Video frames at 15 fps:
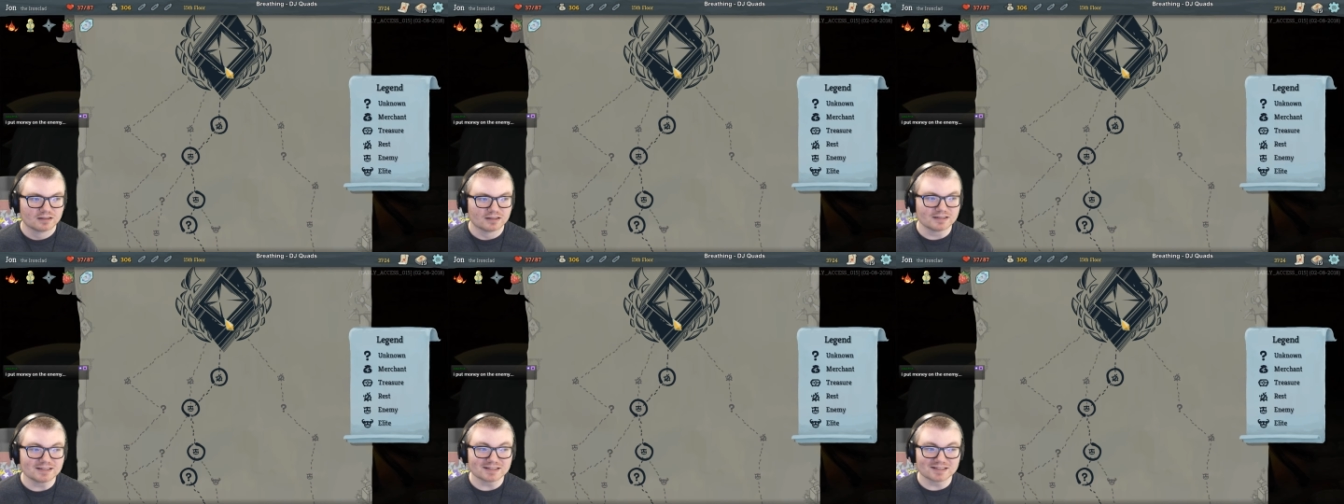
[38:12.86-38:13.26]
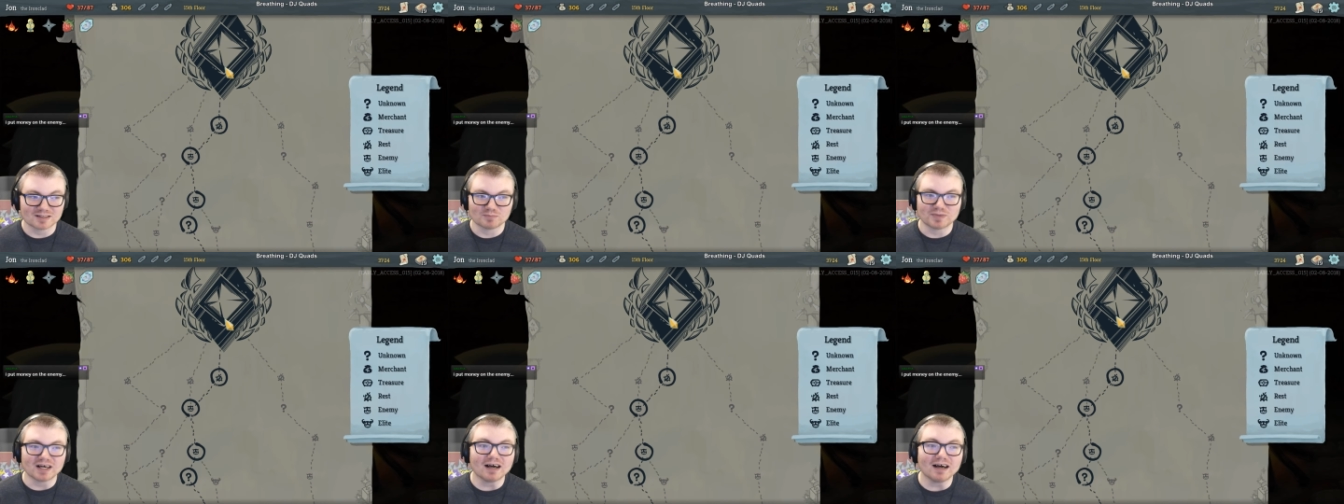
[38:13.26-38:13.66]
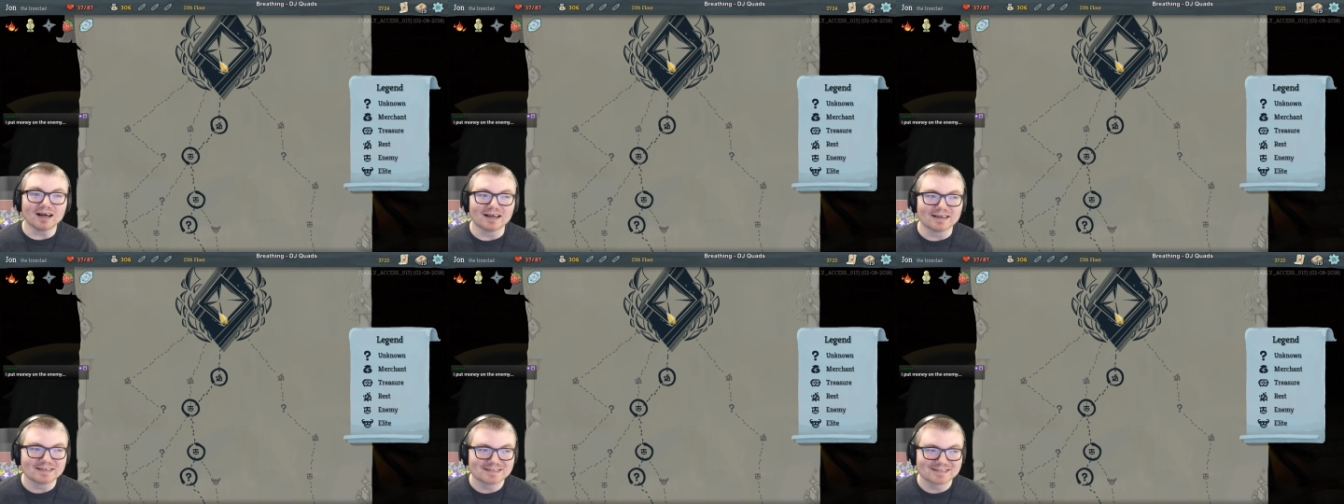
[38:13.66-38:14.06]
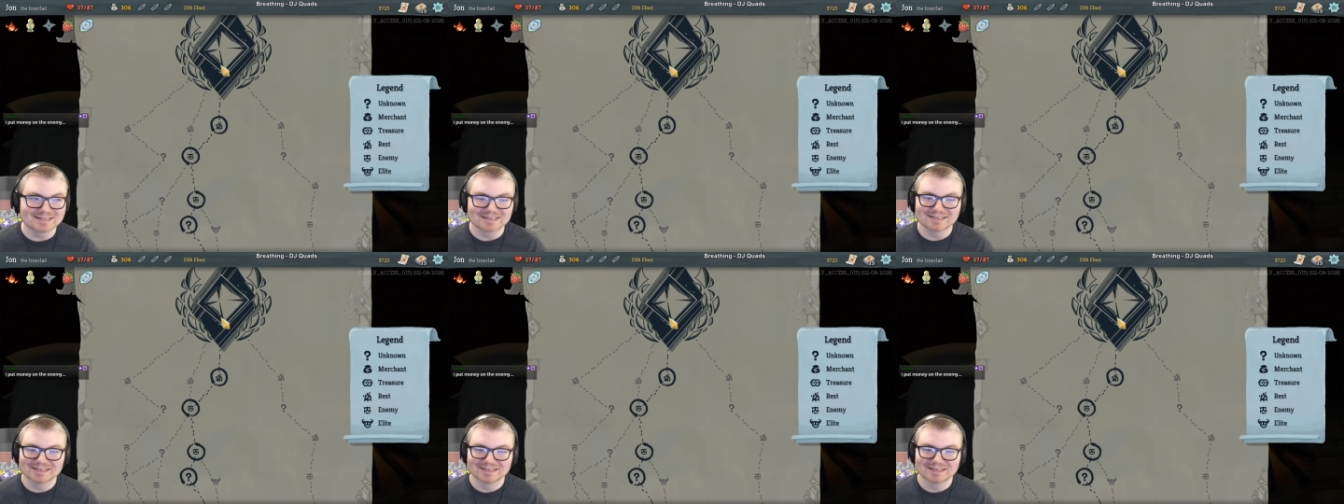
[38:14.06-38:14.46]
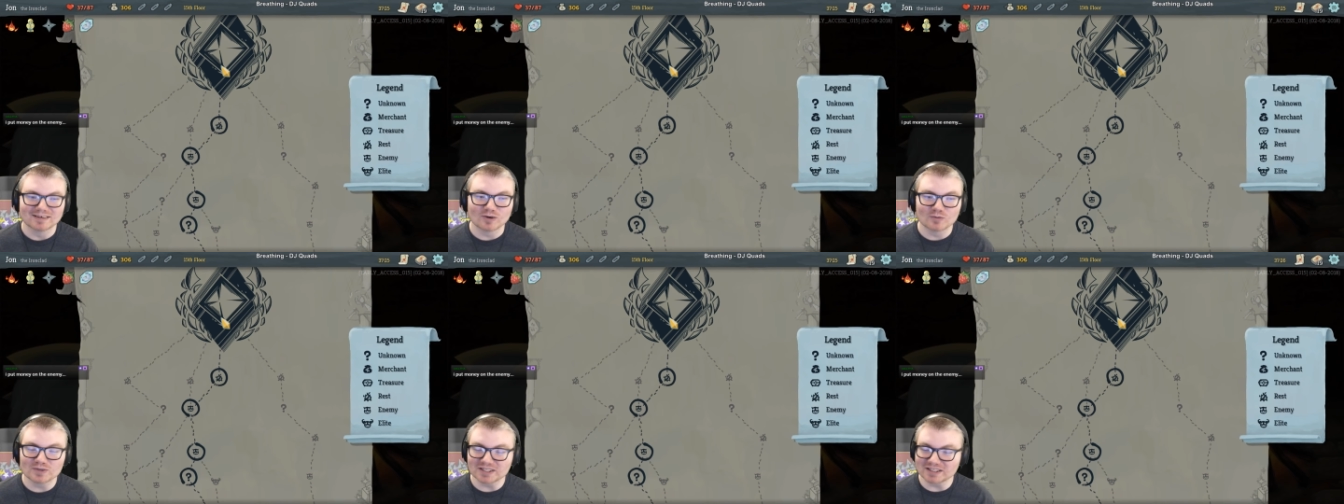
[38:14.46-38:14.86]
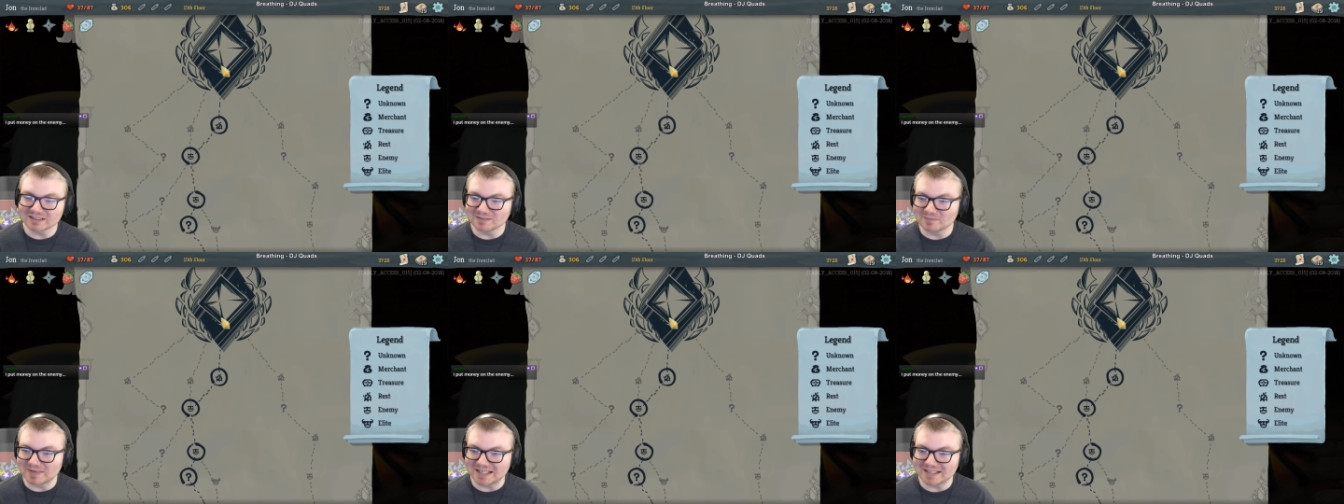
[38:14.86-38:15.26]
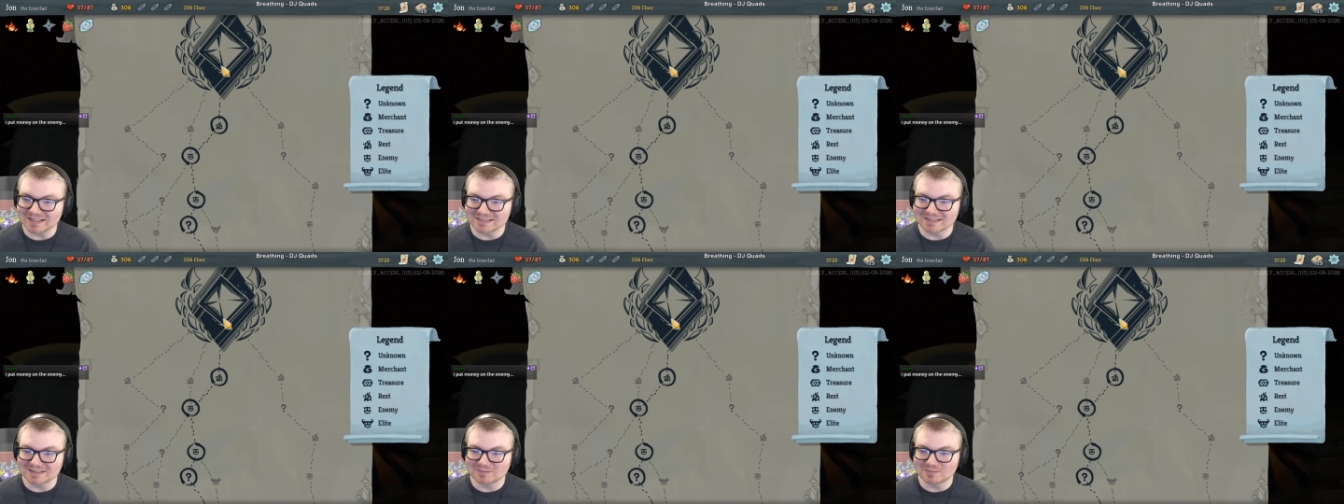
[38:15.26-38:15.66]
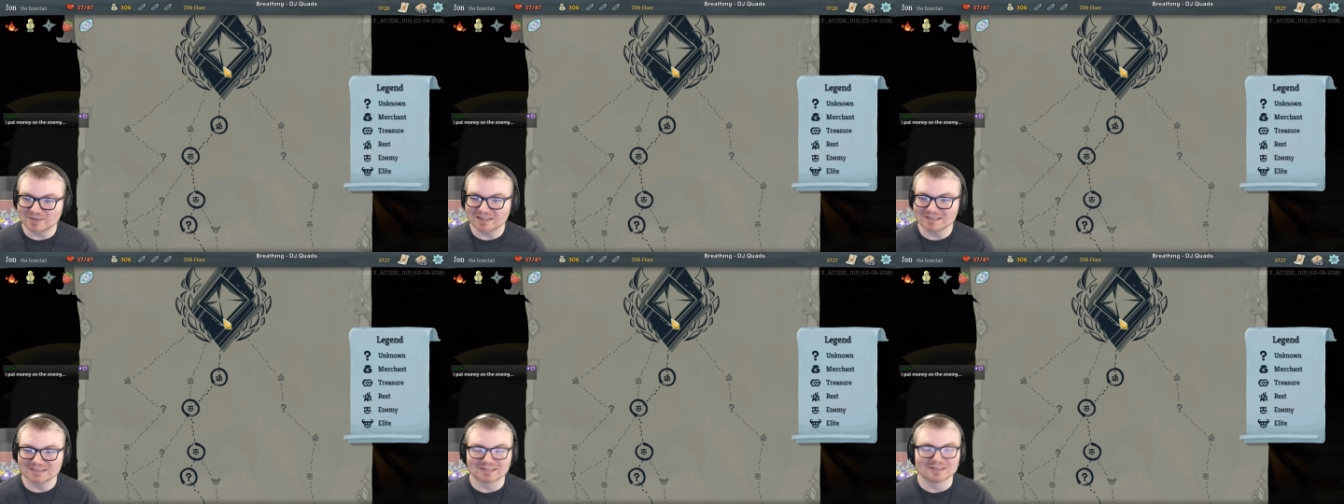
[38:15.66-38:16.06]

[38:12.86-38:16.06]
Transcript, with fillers: This is the boss. Are we going to make it to the boss?